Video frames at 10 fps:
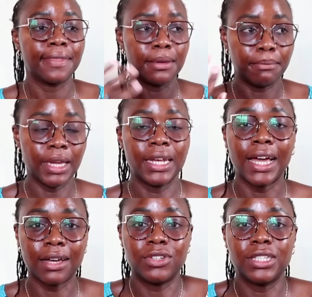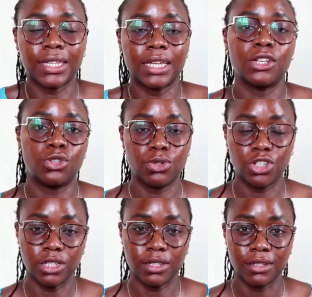the men have decided to
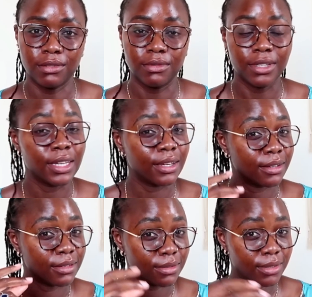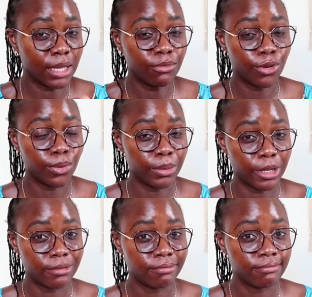cheat. Same for
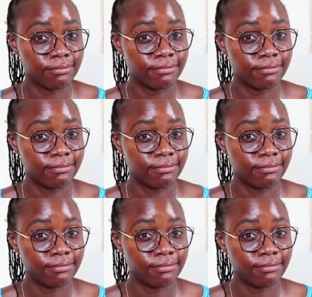women.